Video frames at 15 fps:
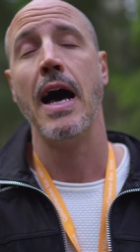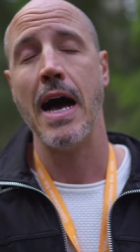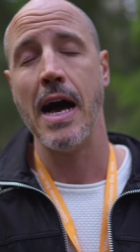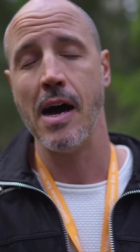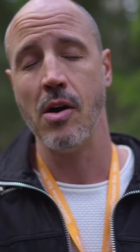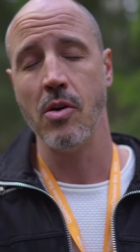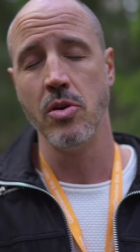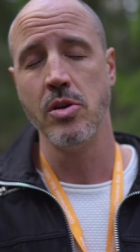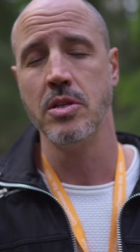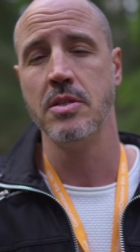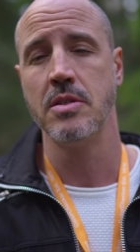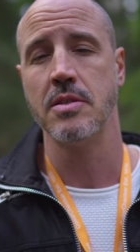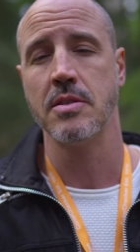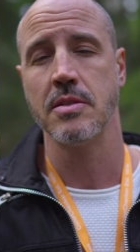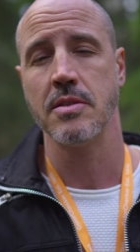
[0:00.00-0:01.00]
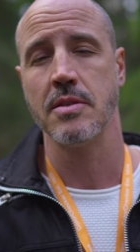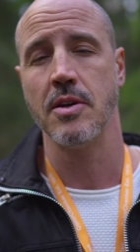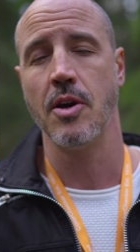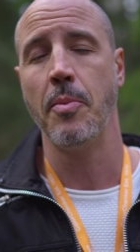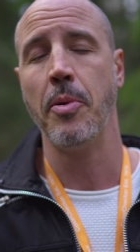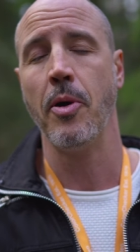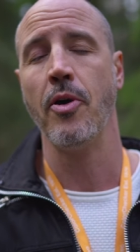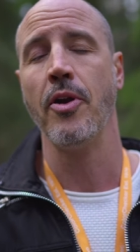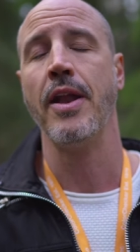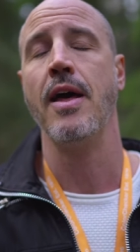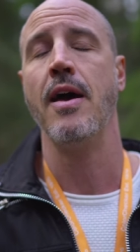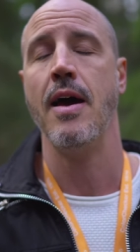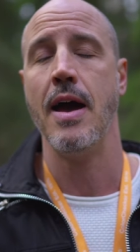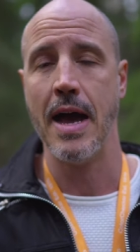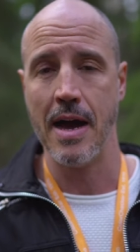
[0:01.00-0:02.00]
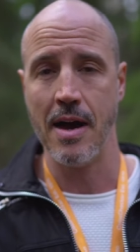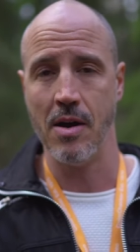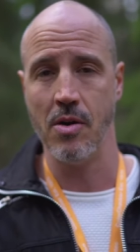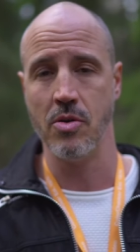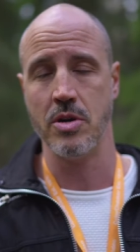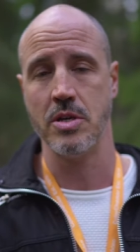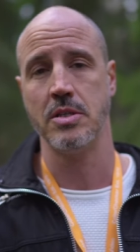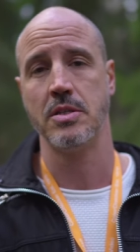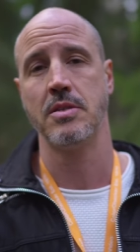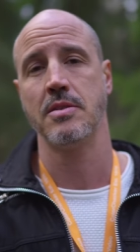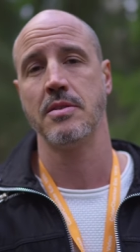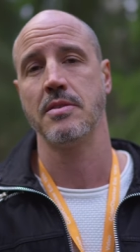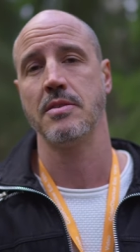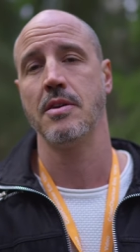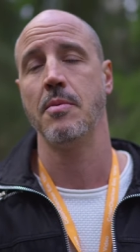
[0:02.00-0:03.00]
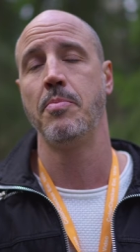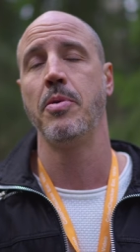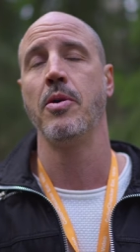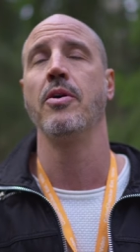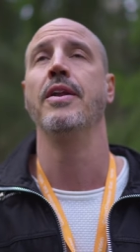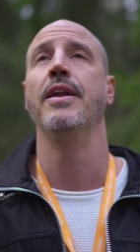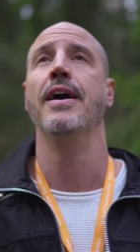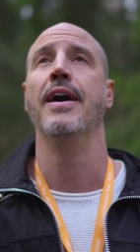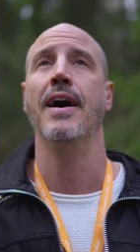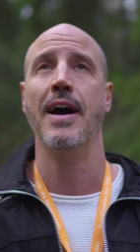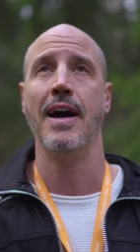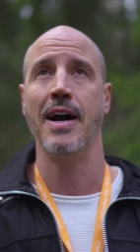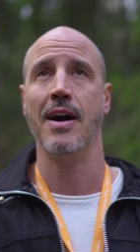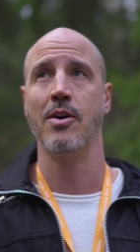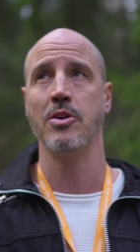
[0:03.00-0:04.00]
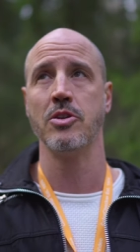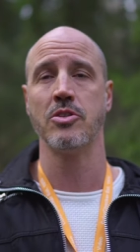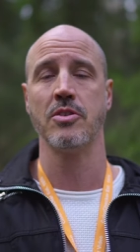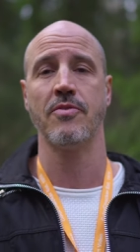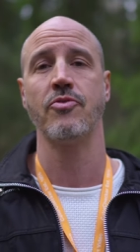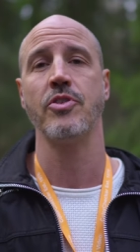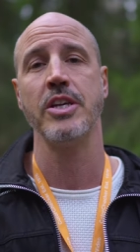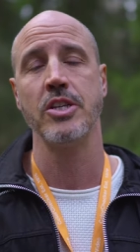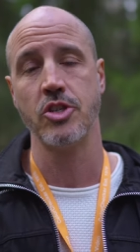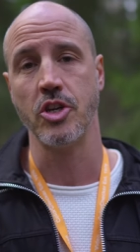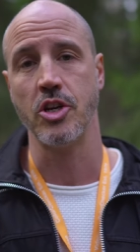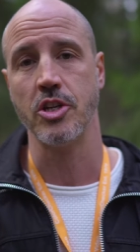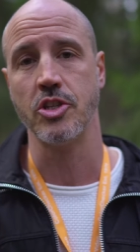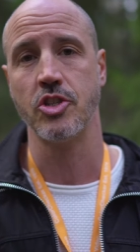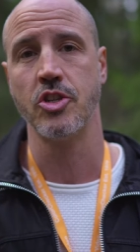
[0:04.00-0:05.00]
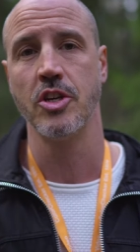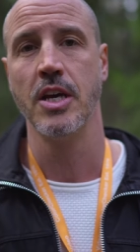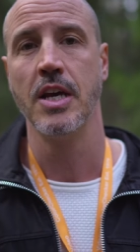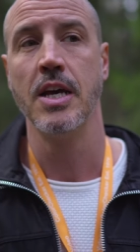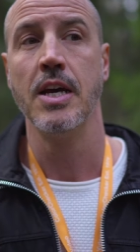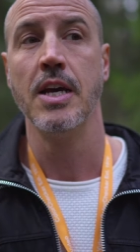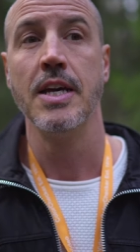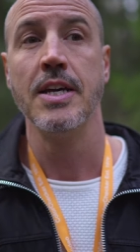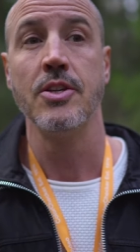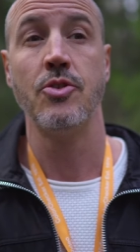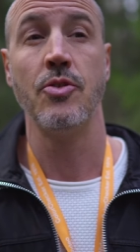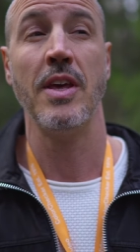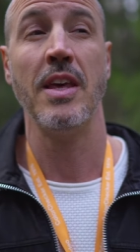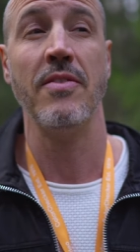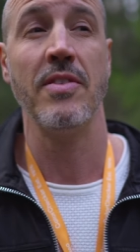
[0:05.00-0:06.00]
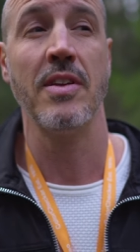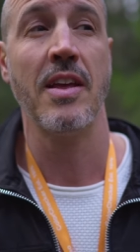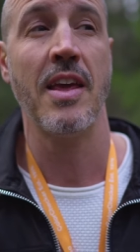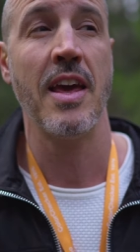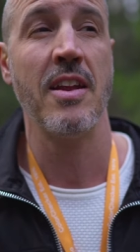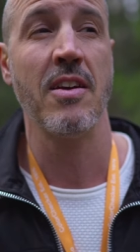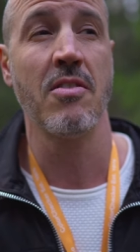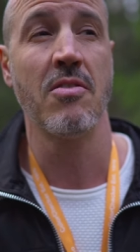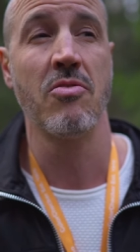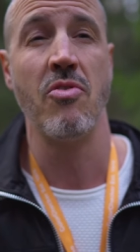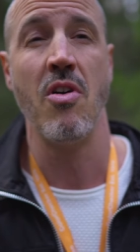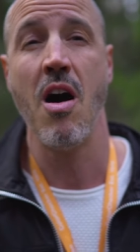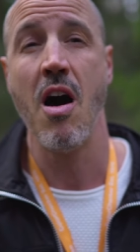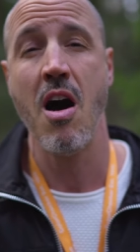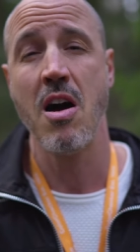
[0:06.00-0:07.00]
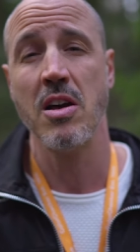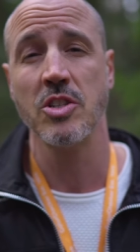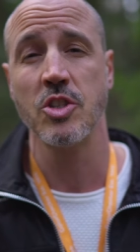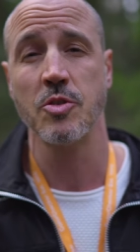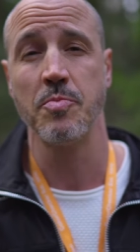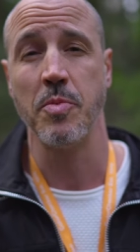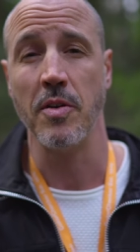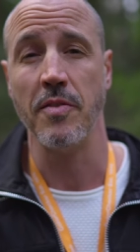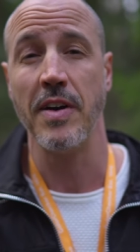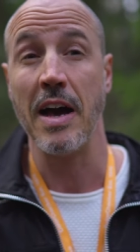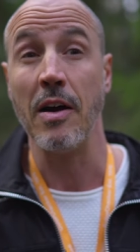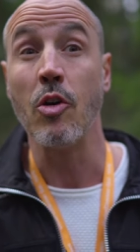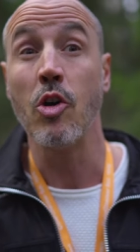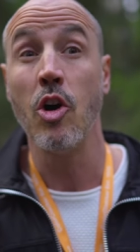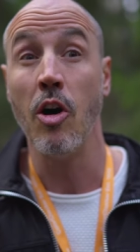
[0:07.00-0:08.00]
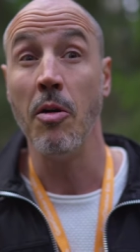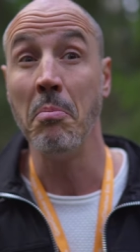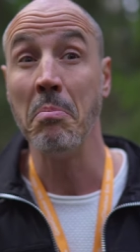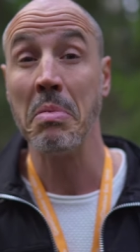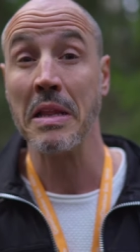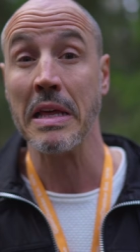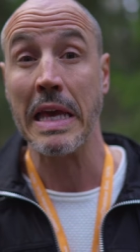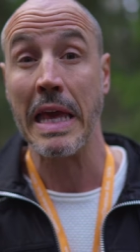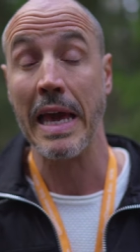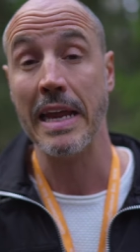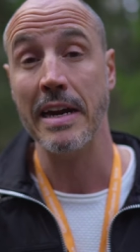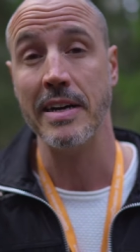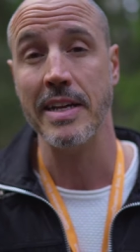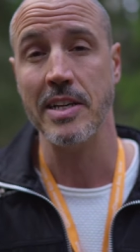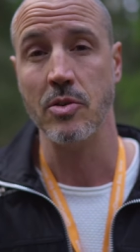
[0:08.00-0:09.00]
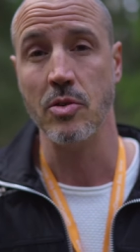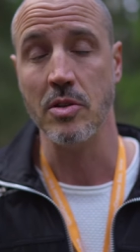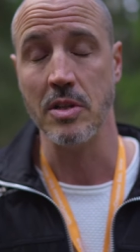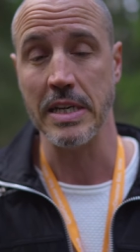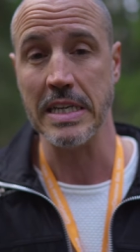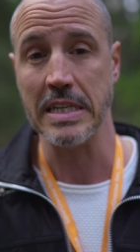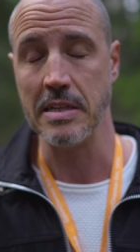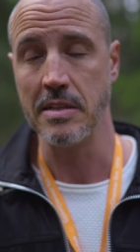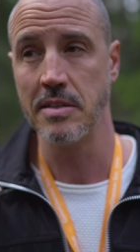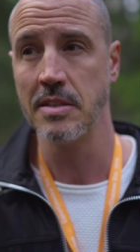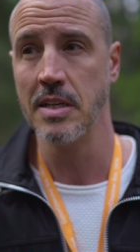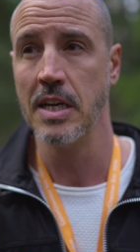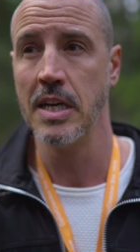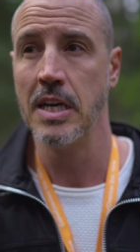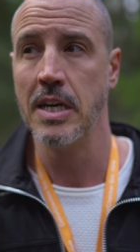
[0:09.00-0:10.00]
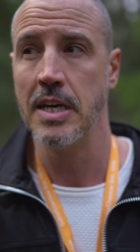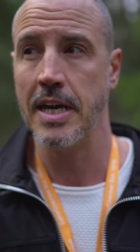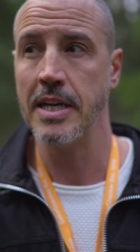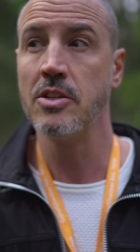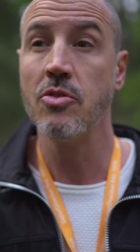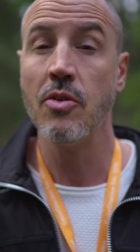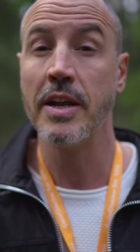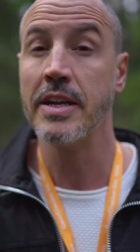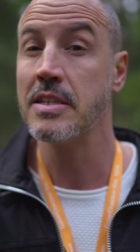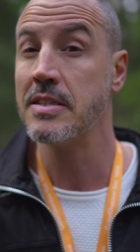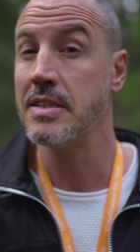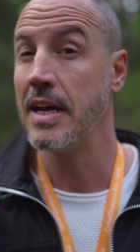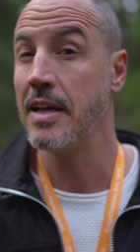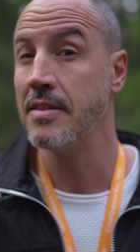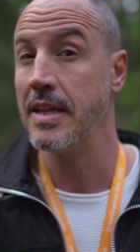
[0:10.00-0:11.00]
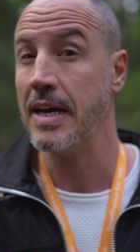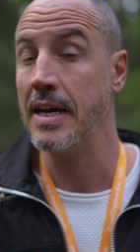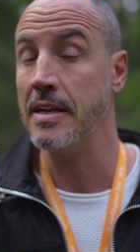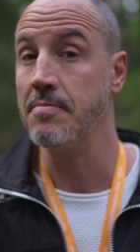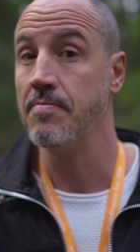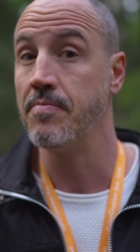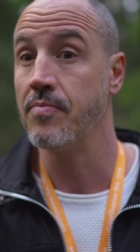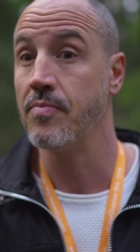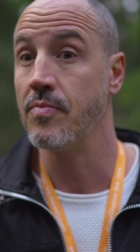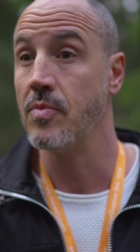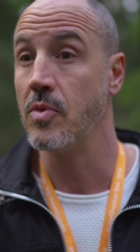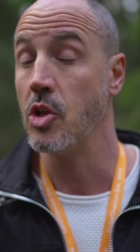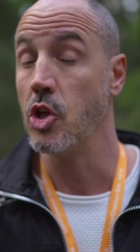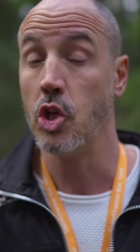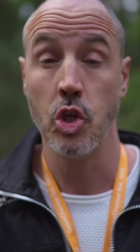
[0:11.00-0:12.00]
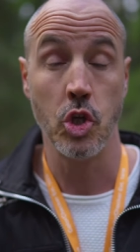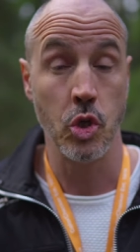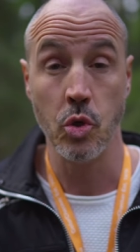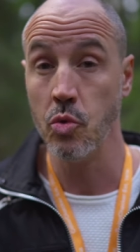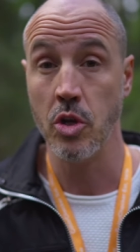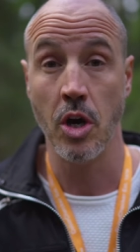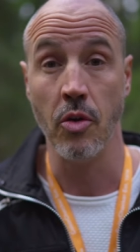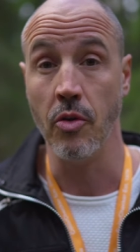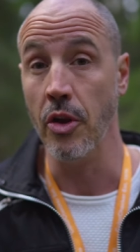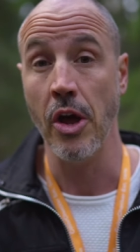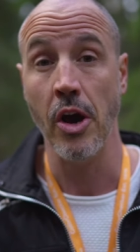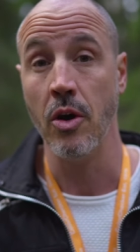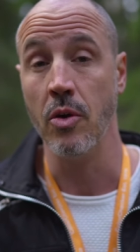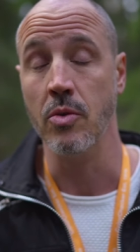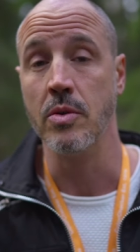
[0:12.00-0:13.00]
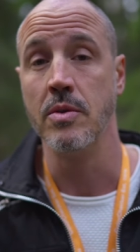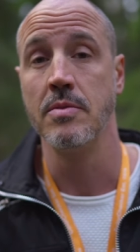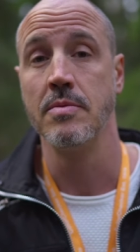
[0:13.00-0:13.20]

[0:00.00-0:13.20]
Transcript: hours upon hours upon hours of research to even get a grasp of how complicated it all is, and to understand that you don't know.